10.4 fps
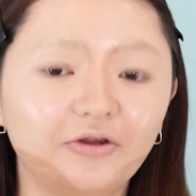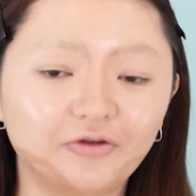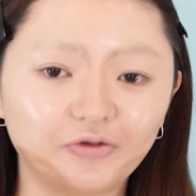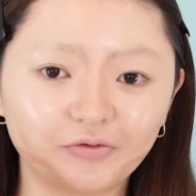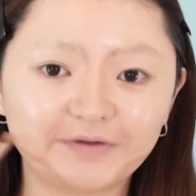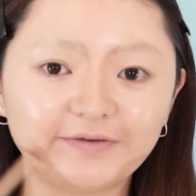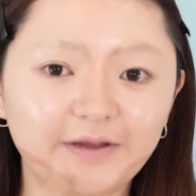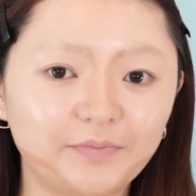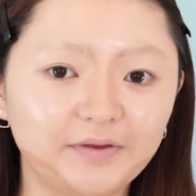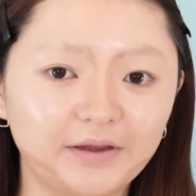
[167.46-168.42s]
I just drew the
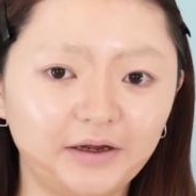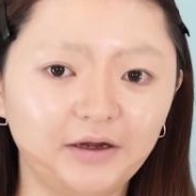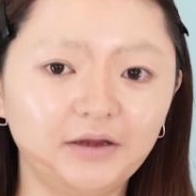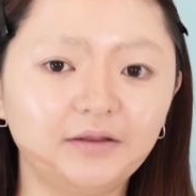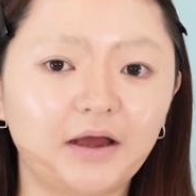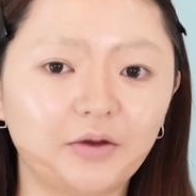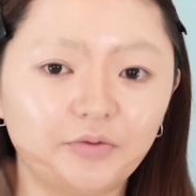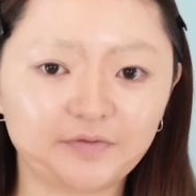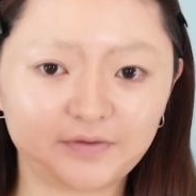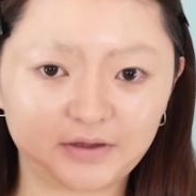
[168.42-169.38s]
shapes here. Now
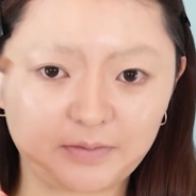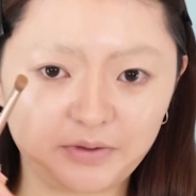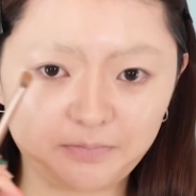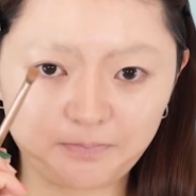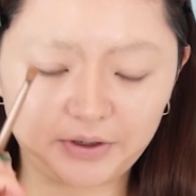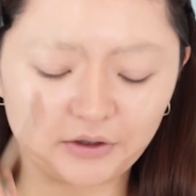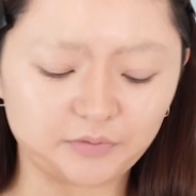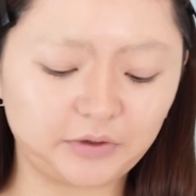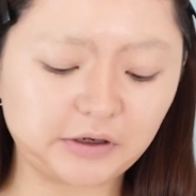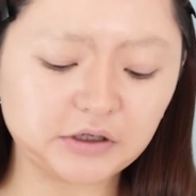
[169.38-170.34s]
using a bit
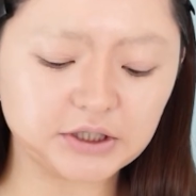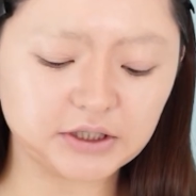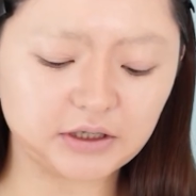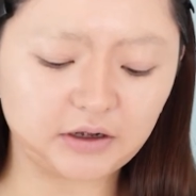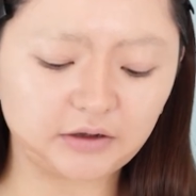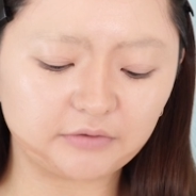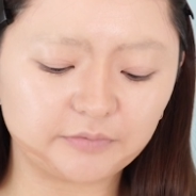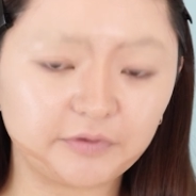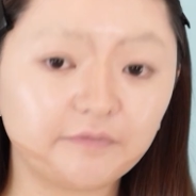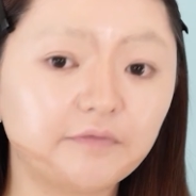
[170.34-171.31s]
bigger brush,
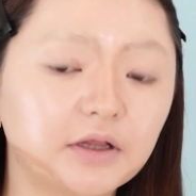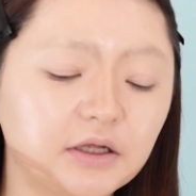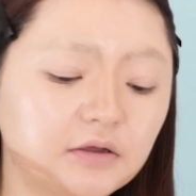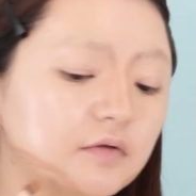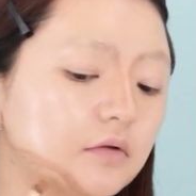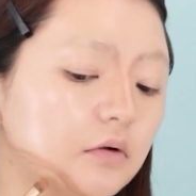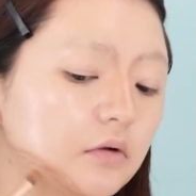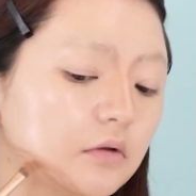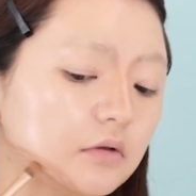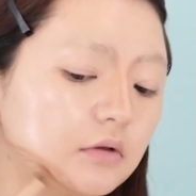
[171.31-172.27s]
I'll be filling this
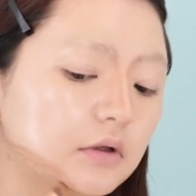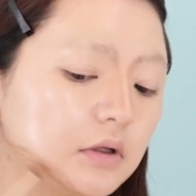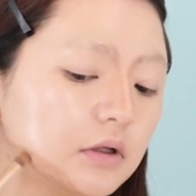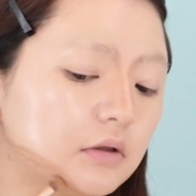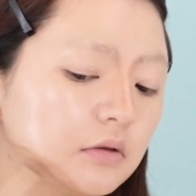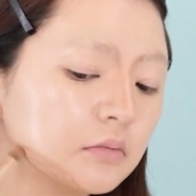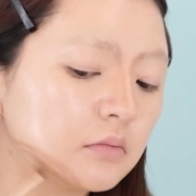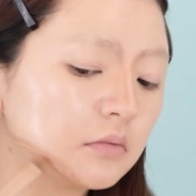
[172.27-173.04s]
all in.